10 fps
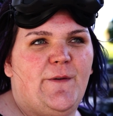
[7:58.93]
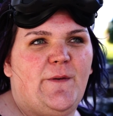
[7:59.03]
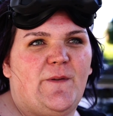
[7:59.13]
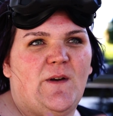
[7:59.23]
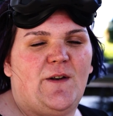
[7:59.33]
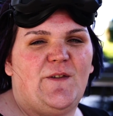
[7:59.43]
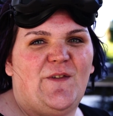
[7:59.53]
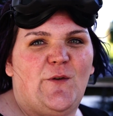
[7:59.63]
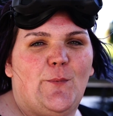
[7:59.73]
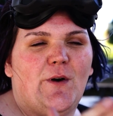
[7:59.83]
so it's not
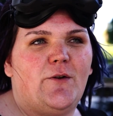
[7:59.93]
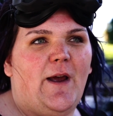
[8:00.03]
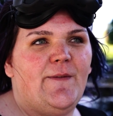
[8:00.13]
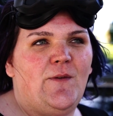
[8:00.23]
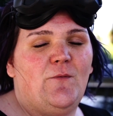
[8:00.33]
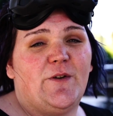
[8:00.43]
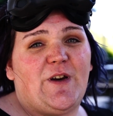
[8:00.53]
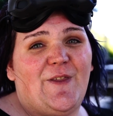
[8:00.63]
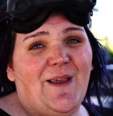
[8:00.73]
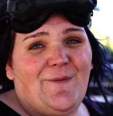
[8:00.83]
super aggressive, which
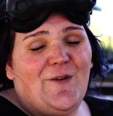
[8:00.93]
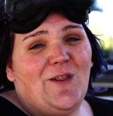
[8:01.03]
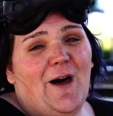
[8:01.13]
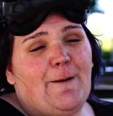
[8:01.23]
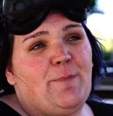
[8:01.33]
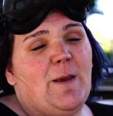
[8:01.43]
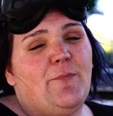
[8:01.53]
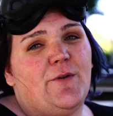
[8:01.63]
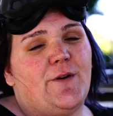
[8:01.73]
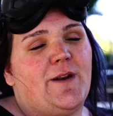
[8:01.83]
I think for a lot of
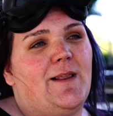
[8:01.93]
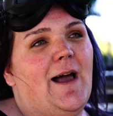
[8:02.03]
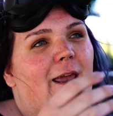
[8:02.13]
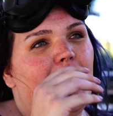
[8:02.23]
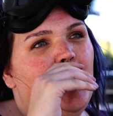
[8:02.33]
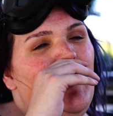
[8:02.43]
people you're gonna like.